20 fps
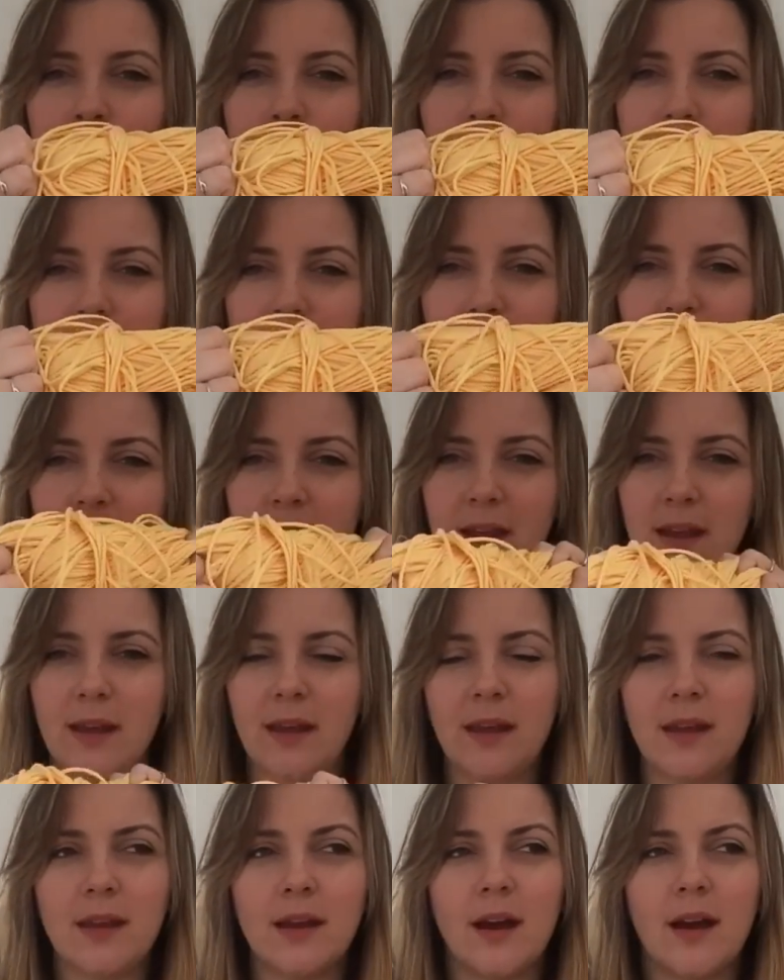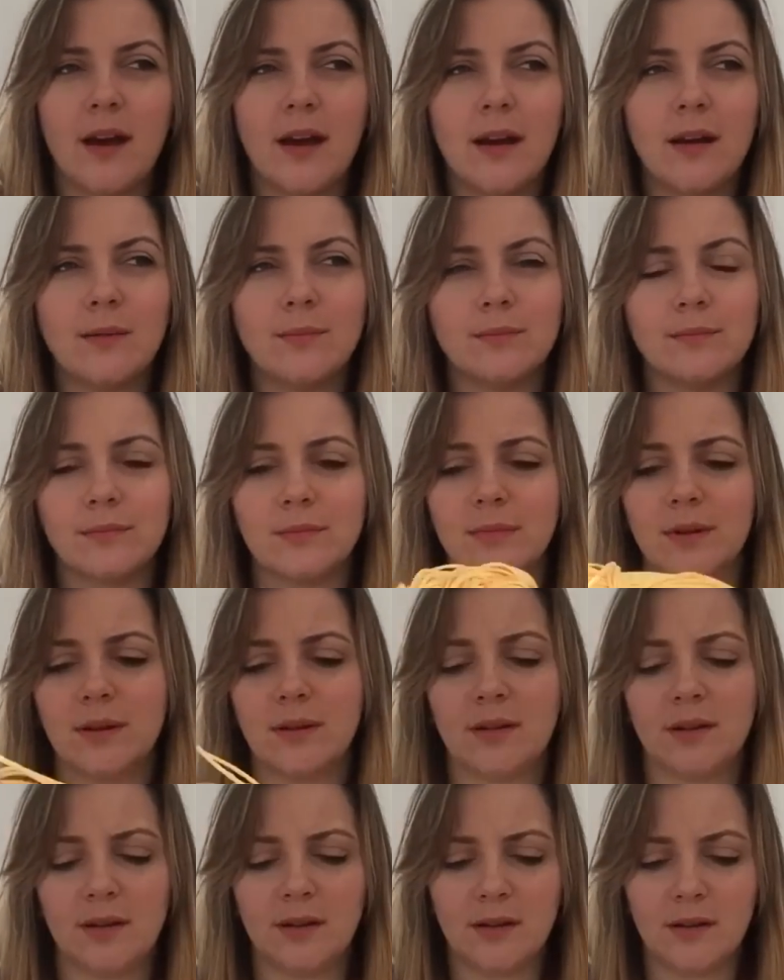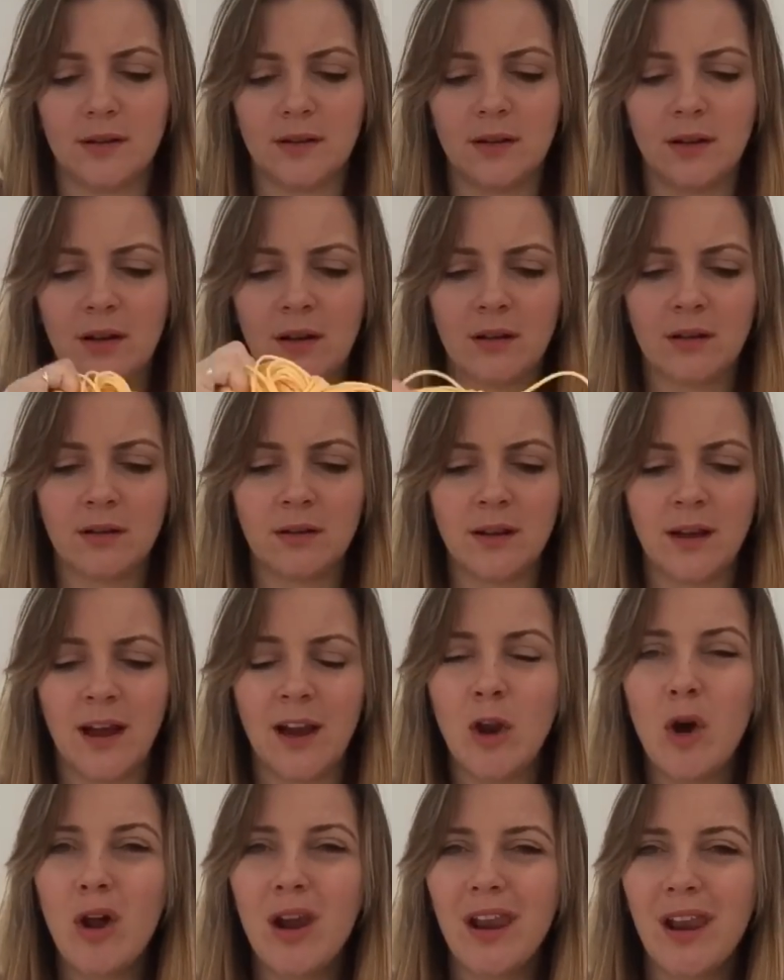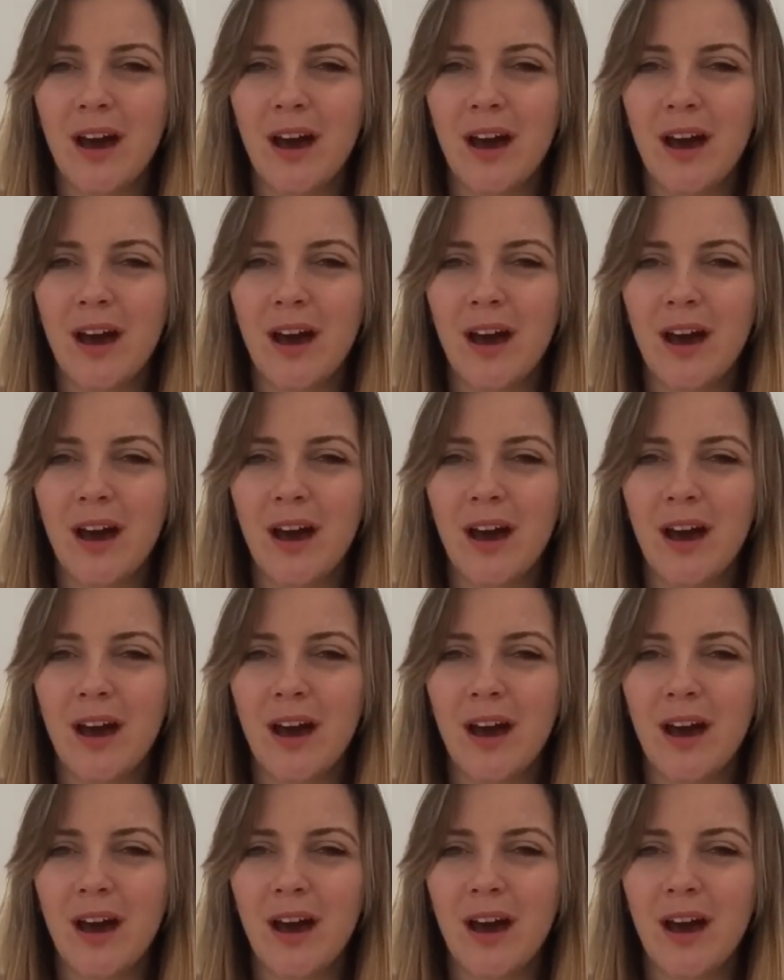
but the um, a lot